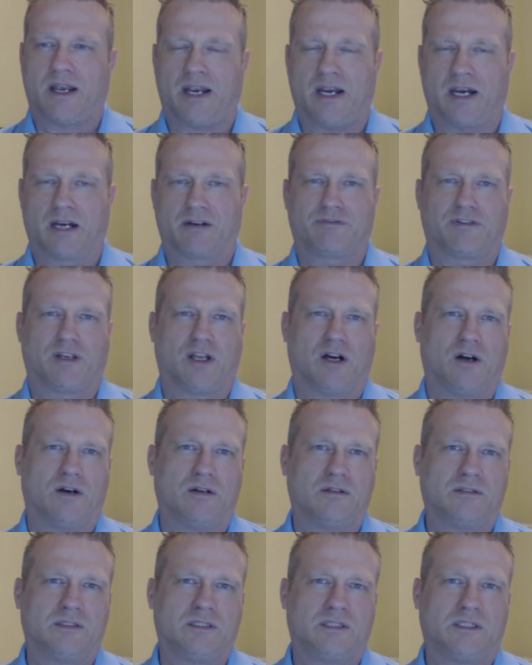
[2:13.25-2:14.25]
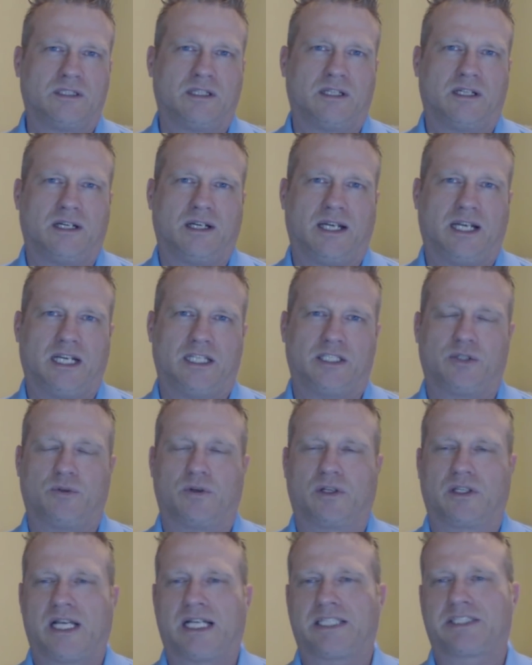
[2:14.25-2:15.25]
airflow, and
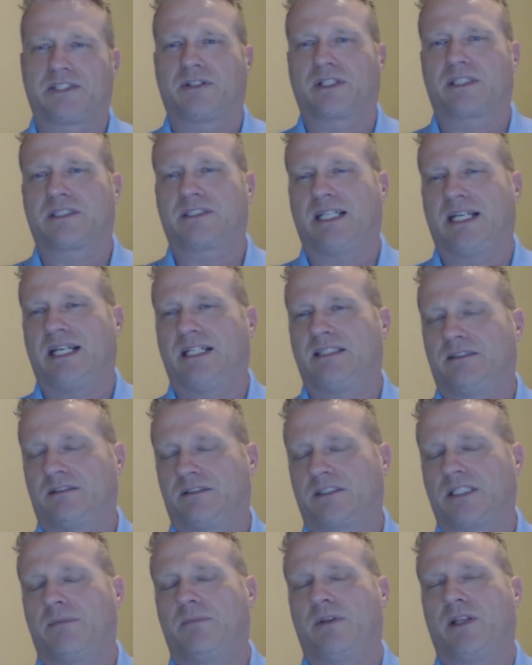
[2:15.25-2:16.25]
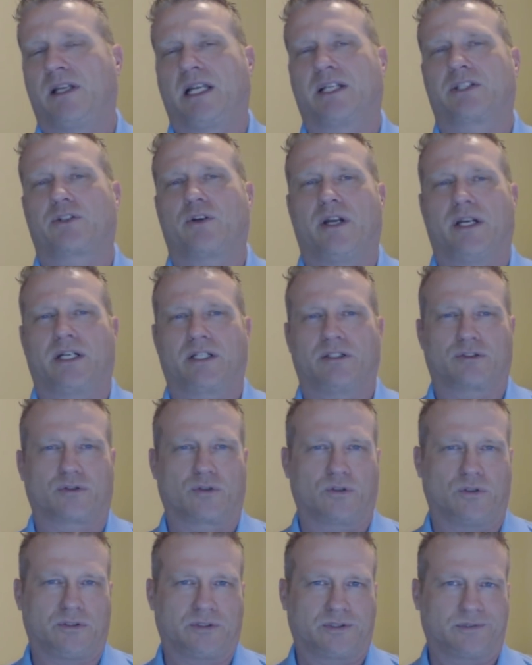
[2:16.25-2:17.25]
to a lesser extent, some of the electronic
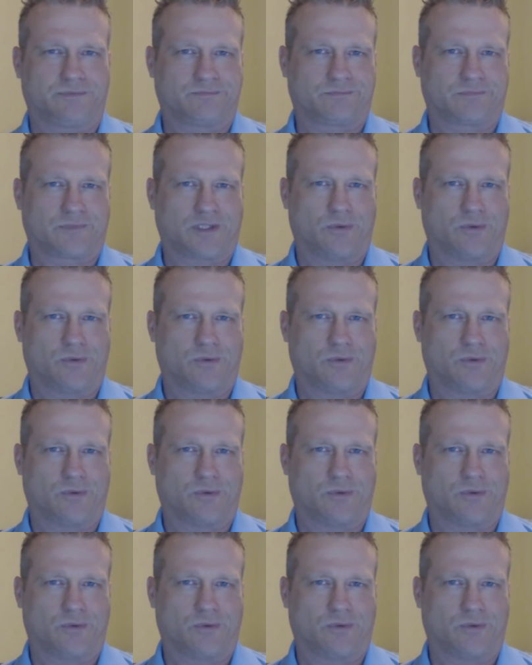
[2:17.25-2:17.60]
controls